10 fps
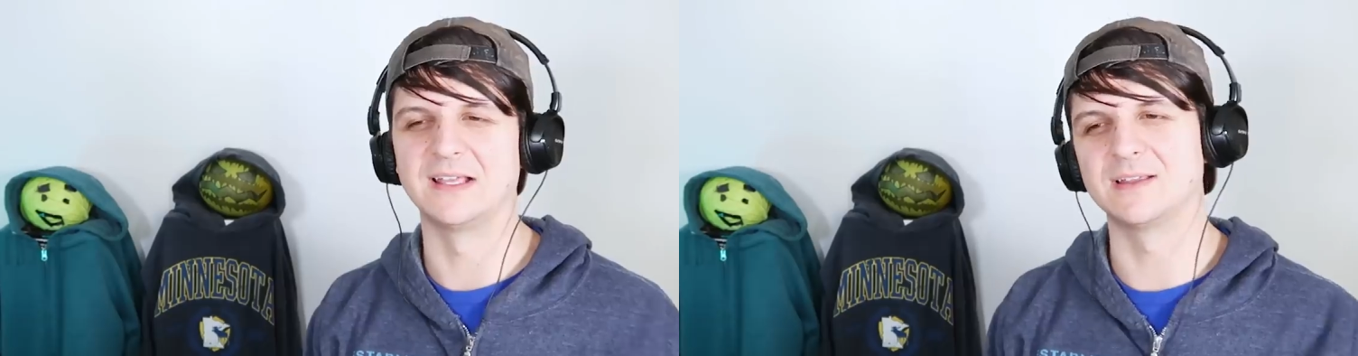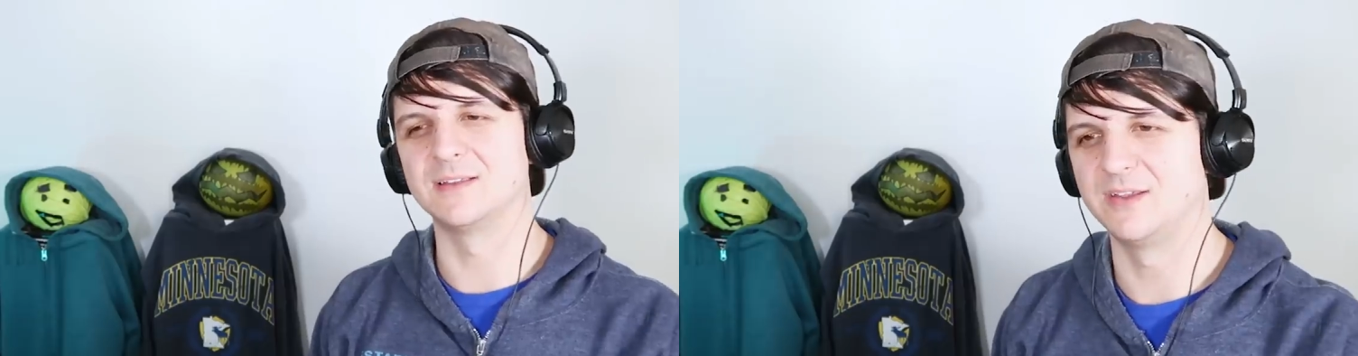
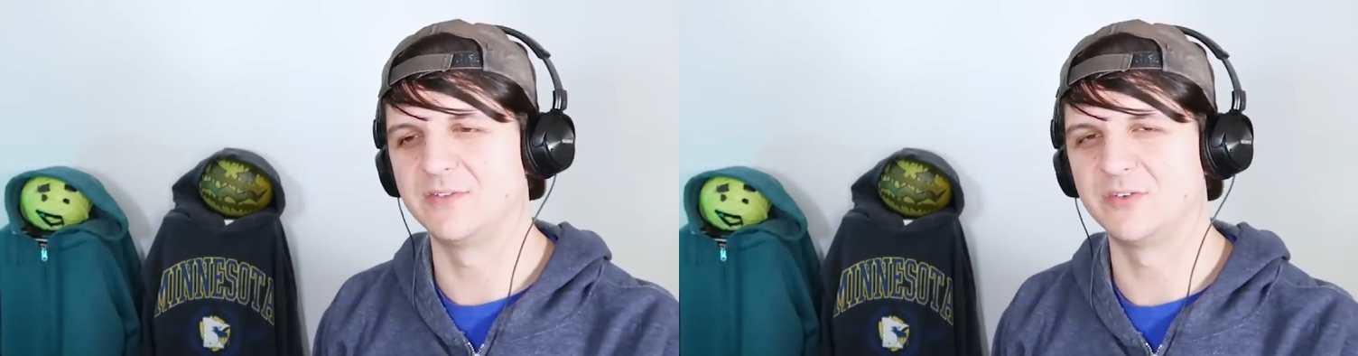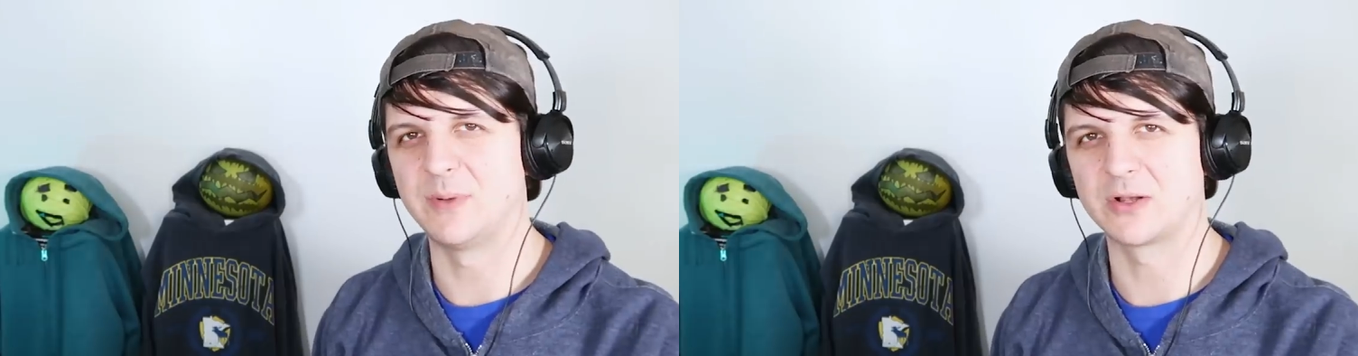Speaker 1: Like,
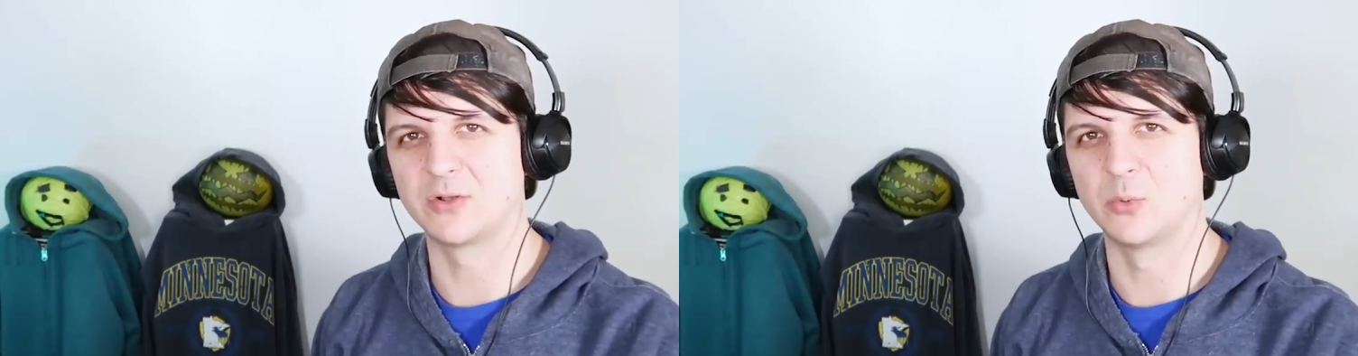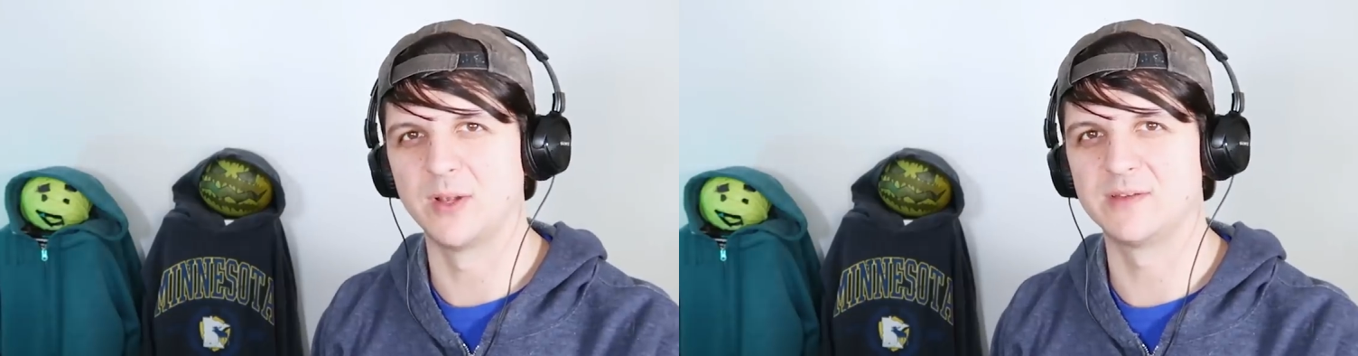even if
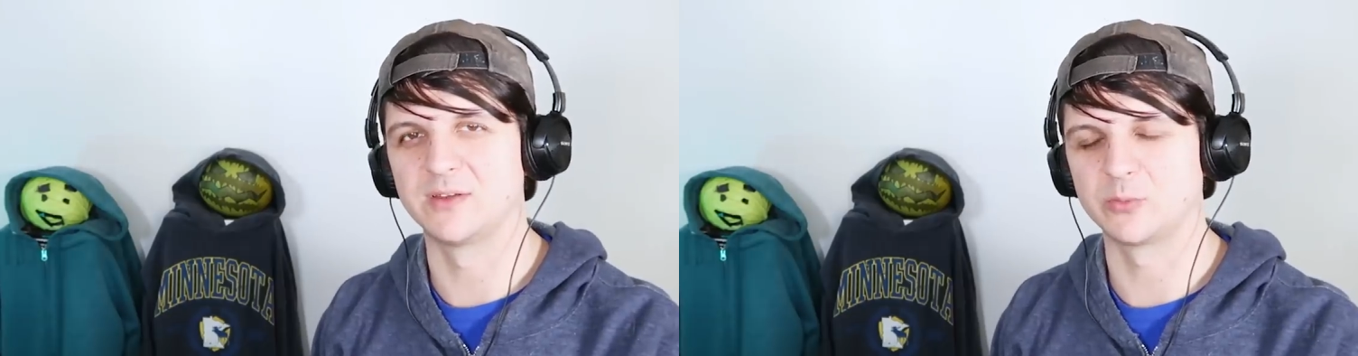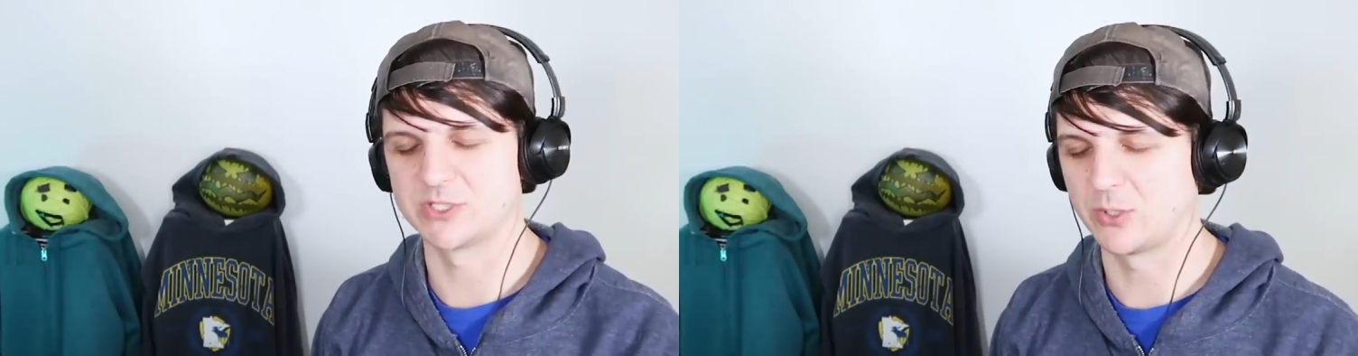Bakugo wins
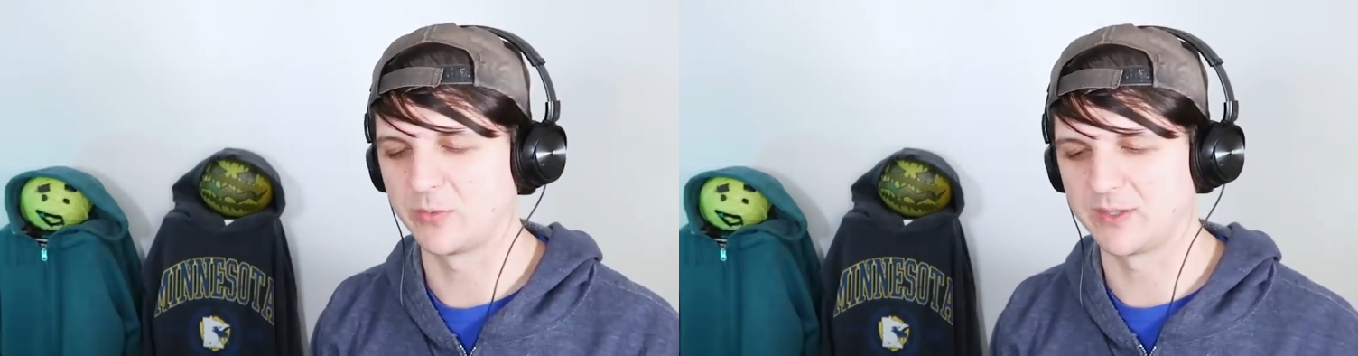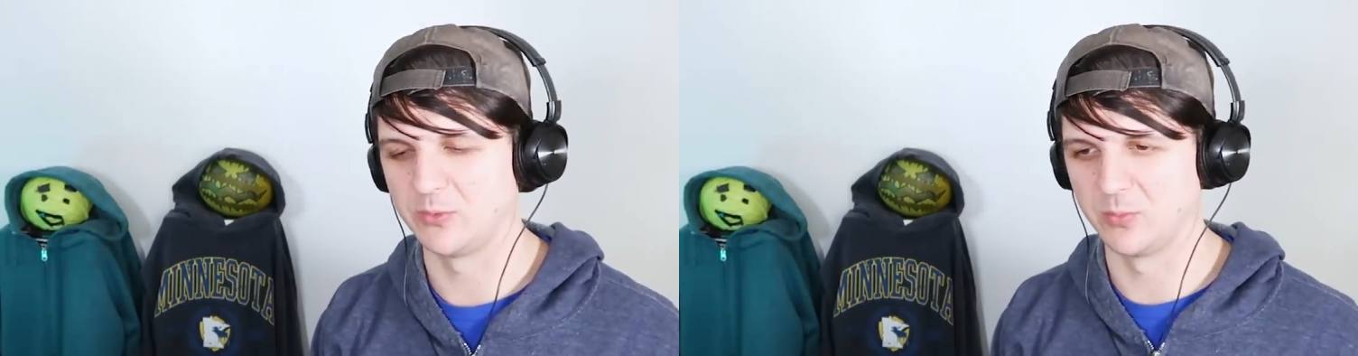this, which I
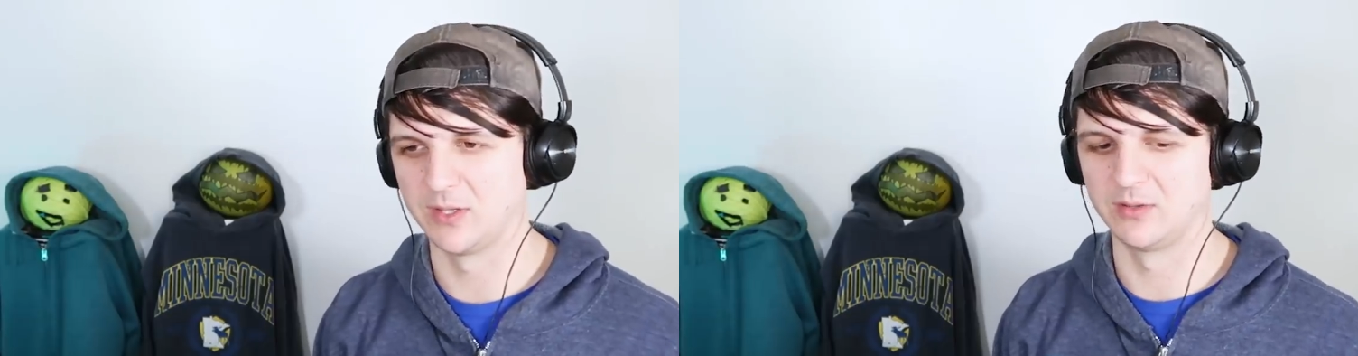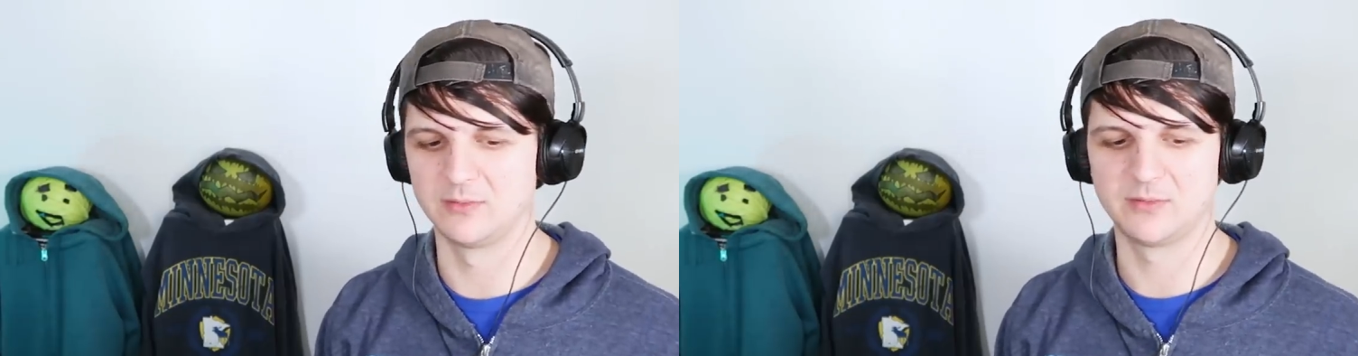don't think he
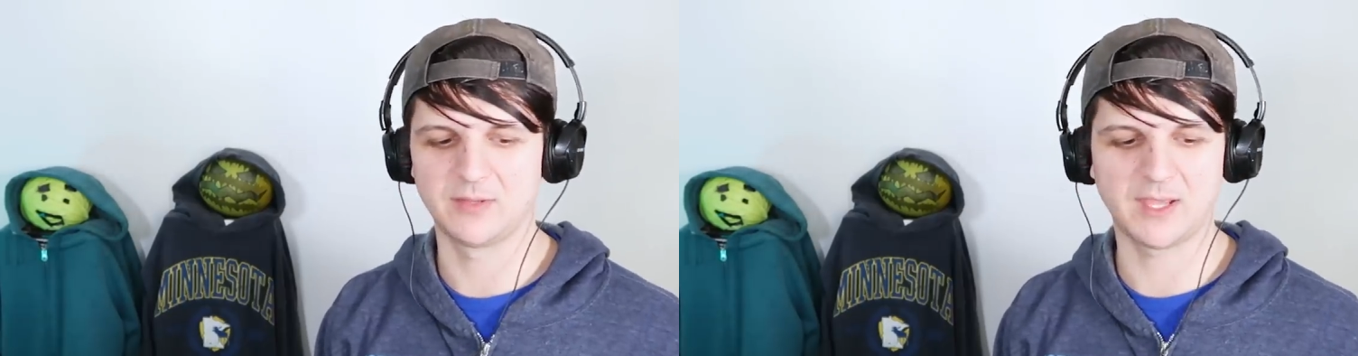will,